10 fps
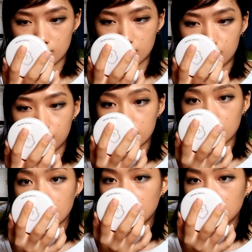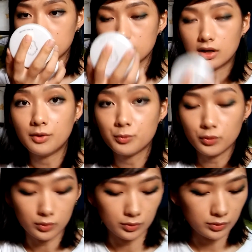Now I'm going to go into my
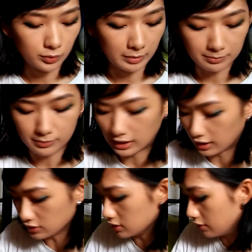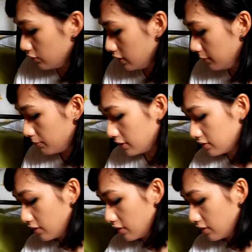blush. I've already picked out a blush.